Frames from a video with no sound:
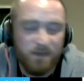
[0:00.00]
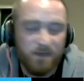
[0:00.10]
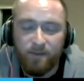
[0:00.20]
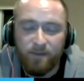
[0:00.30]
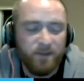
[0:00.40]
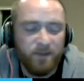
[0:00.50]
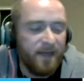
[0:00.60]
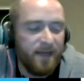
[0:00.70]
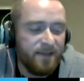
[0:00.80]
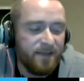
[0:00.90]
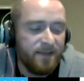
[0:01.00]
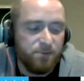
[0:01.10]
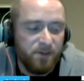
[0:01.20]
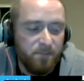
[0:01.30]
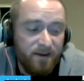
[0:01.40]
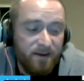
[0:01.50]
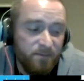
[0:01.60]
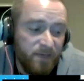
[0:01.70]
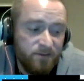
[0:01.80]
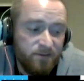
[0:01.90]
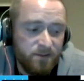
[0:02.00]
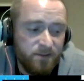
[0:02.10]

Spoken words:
And one thing to add to it, it might come down to,